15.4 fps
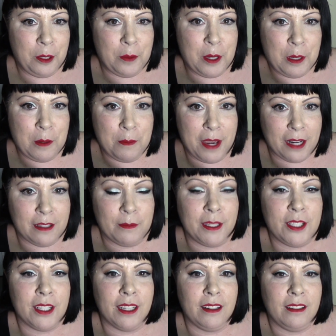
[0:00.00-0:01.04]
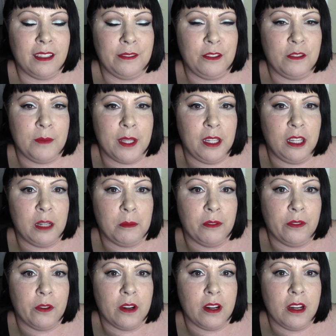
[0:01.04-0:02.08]
or welcome back to my channel if you've been here
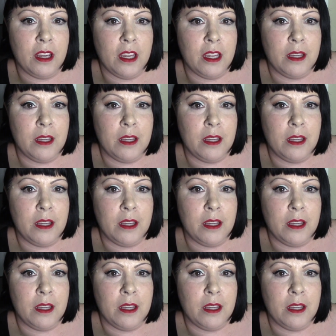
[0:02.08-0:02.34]
before.